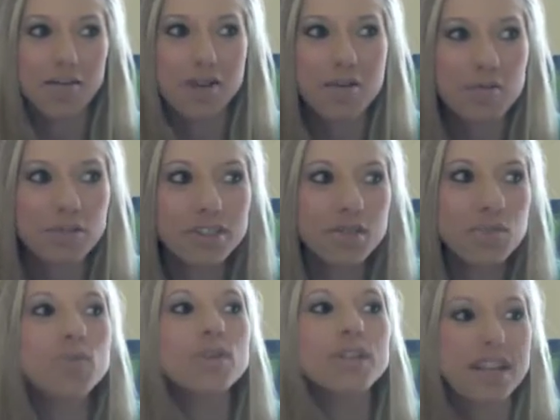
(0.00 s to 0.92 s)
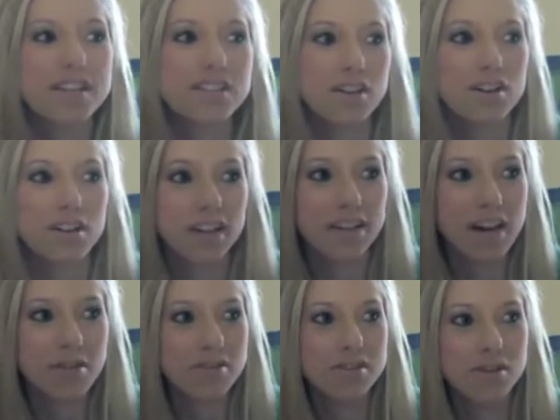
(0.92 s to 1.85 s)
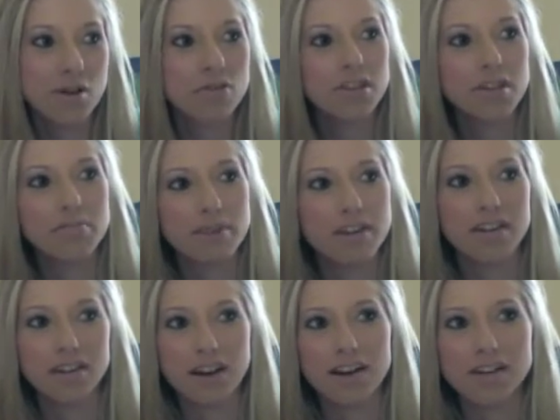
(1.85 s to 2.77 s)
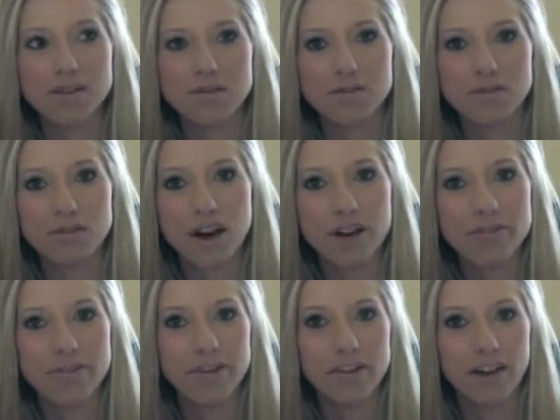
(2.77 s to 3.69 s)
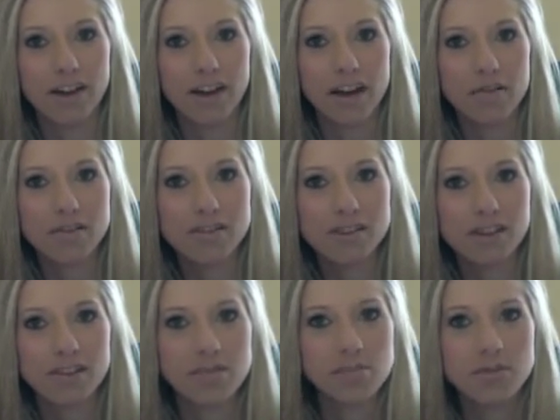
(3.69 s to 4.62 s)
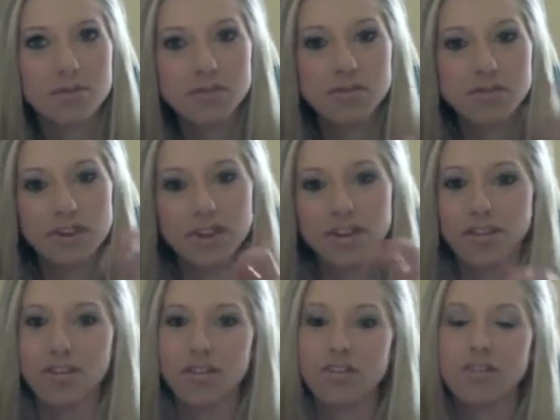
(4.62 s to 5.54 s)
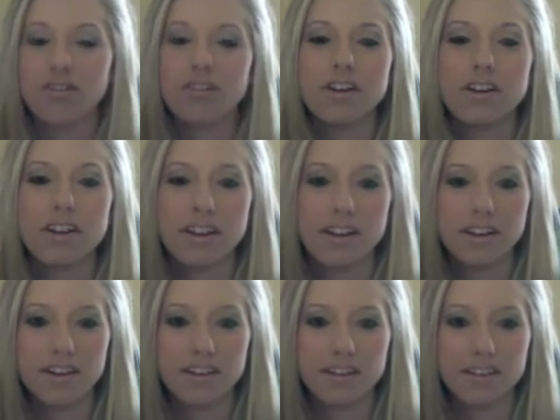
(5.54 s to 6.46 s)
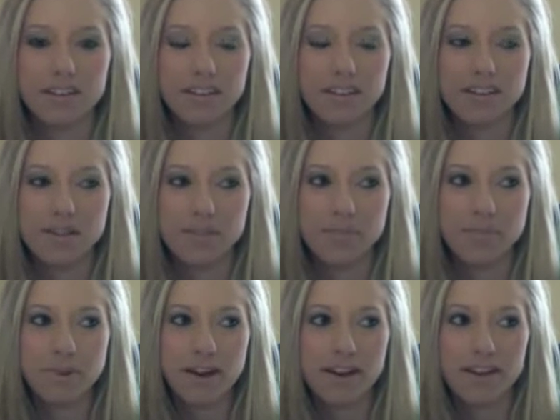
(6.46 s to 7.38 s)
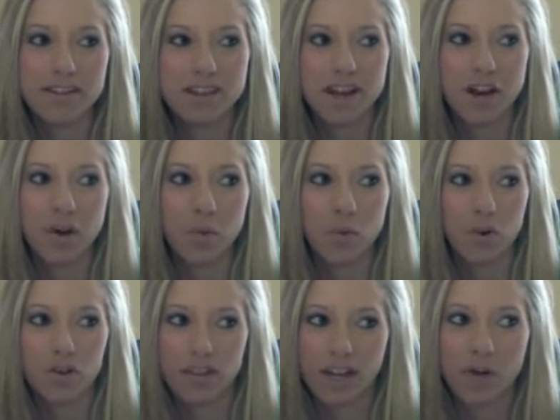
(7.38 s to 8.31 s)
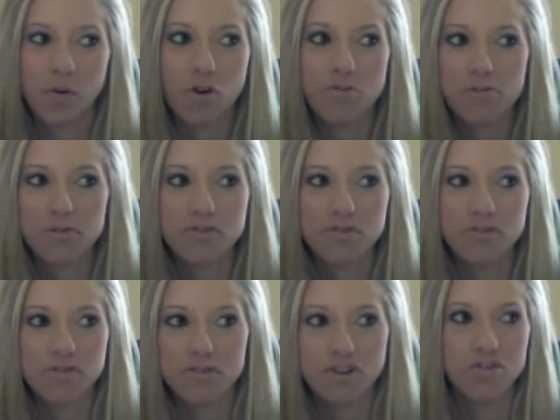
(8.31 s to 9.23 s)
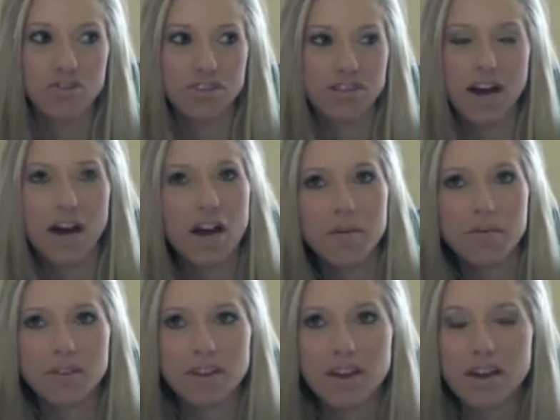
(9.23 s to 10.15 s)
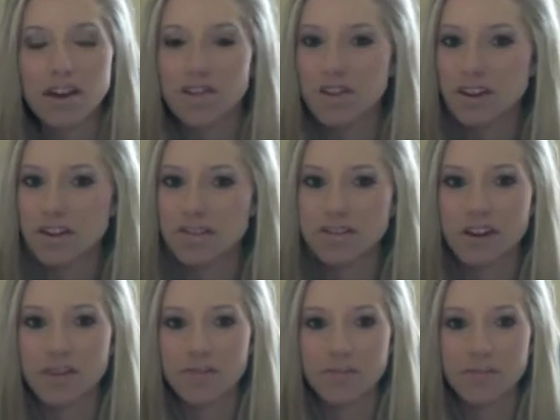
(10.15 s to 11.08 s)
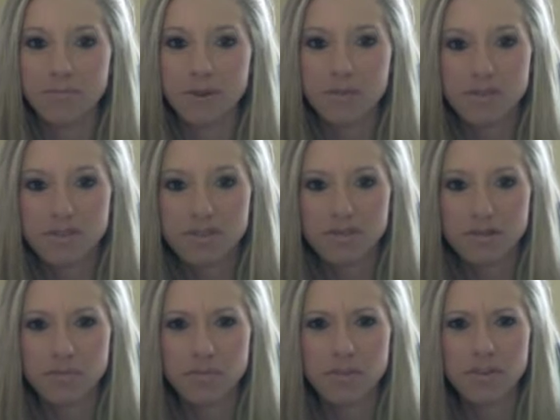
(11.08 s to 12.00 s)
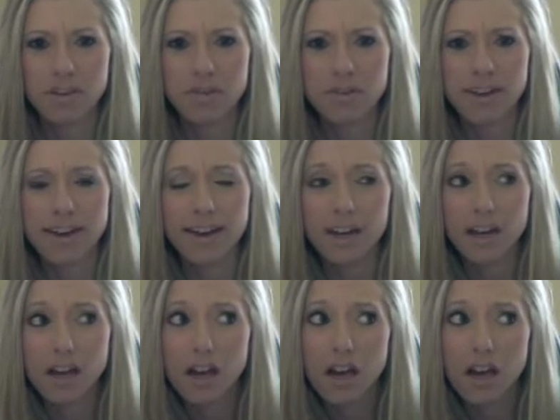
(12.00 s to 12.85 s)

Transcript: I really relate to her. Like, that was totally me in high school. I feel like I was like the musical theater girl, and it's been my entire world. I quote musicals all the time and theater stuff, and people just sort of look at me like,